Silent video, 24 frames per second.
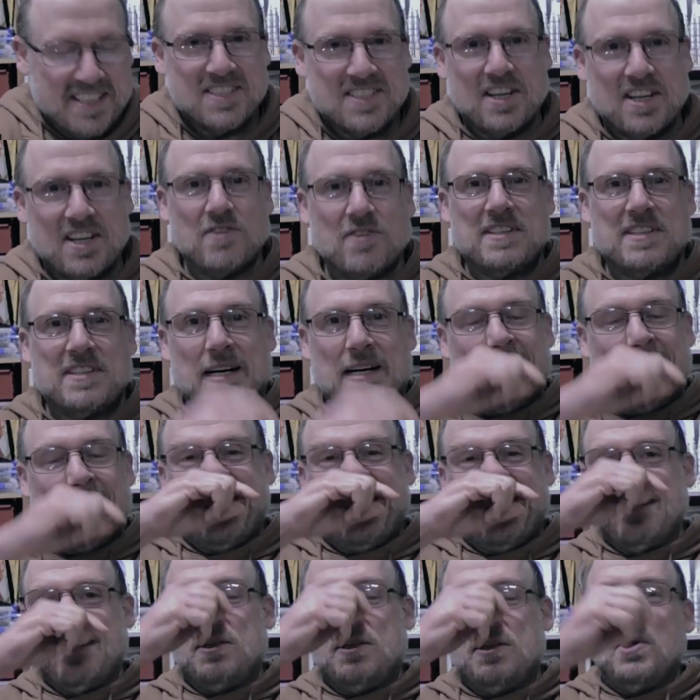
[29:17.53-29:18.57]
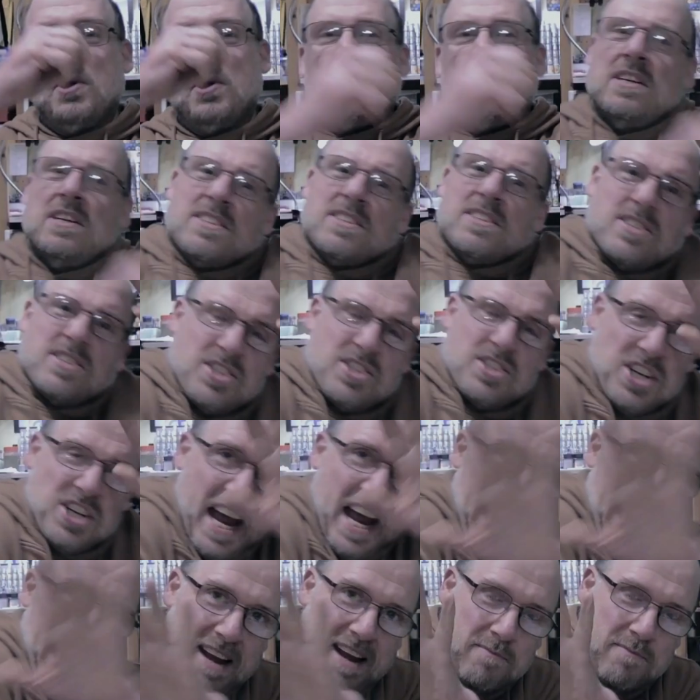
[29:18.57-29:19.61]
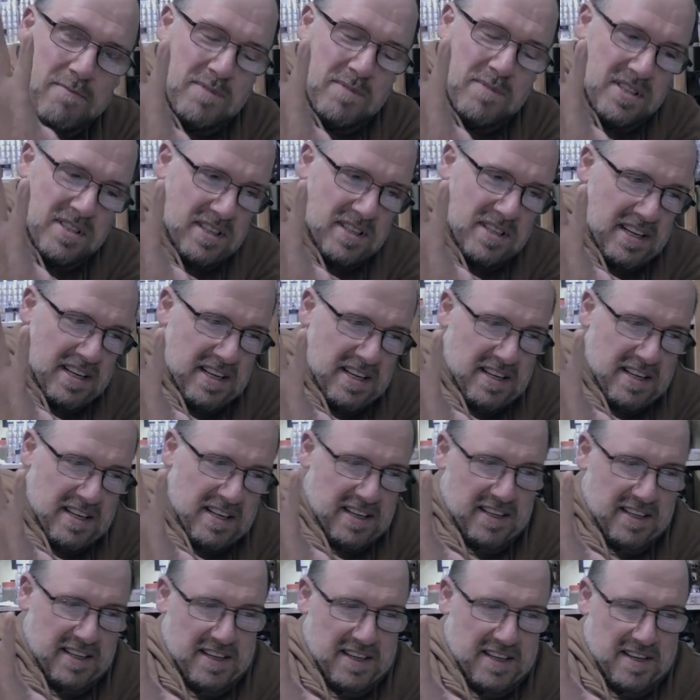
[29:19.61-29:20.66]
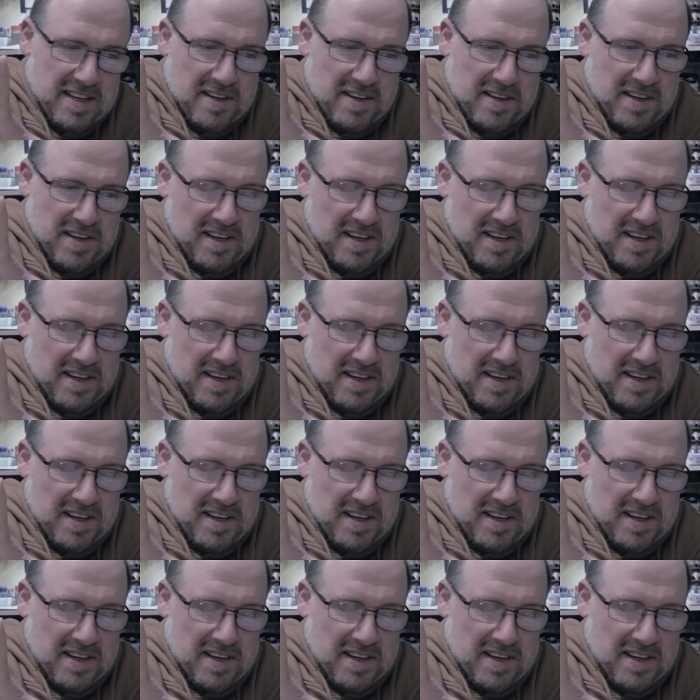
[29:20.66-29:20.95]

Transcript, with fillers: So Duncan jams uh, uh,